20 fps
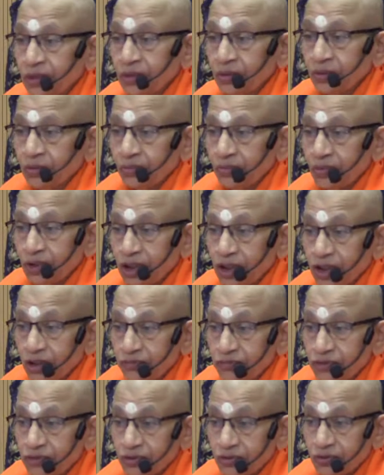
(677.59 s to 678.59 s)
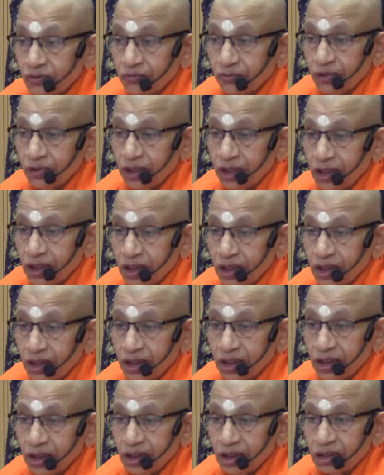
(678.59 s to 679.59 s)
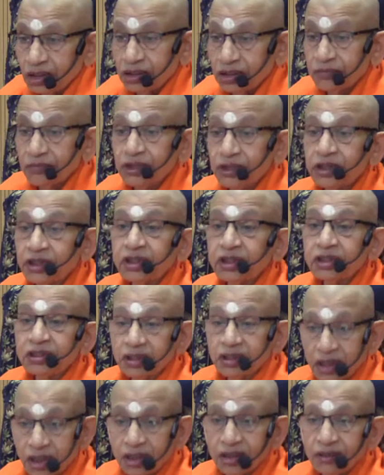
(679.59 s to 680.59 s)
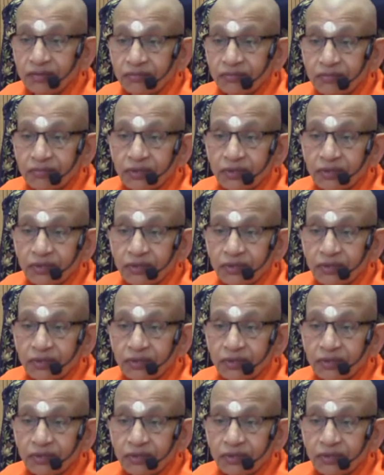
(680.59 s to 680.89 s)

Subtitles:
What comes into being is limited in time.